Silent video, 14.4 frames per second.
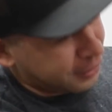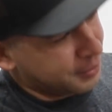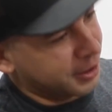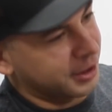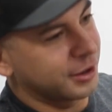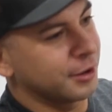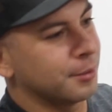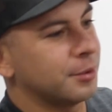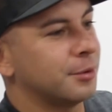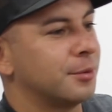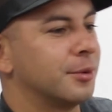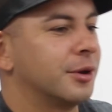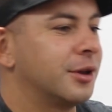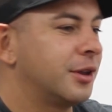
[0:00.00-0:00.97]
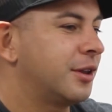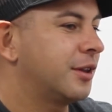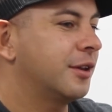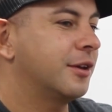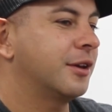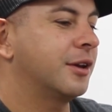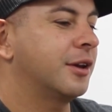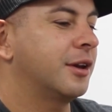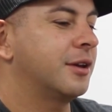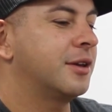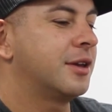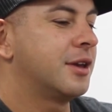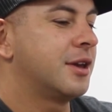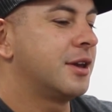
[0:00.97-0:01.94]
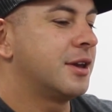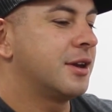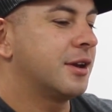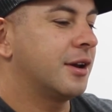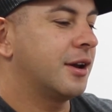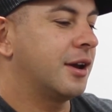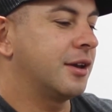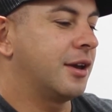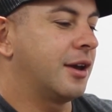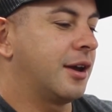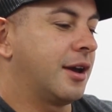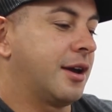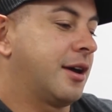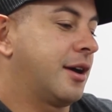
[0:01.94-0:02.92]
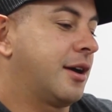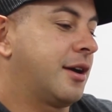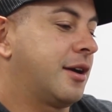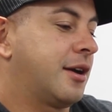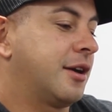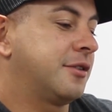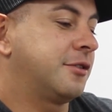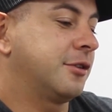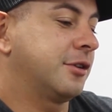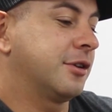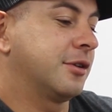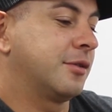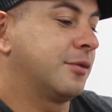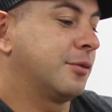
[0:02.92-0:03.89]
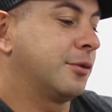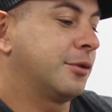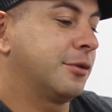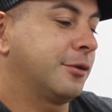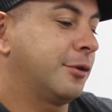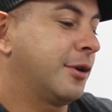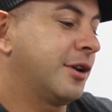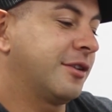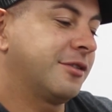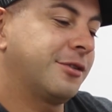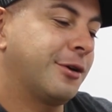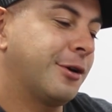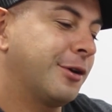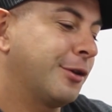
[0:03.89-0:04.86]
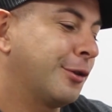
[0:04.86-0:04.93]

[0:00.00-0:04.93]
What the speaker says: on my hip, but I took it with a grain of salt.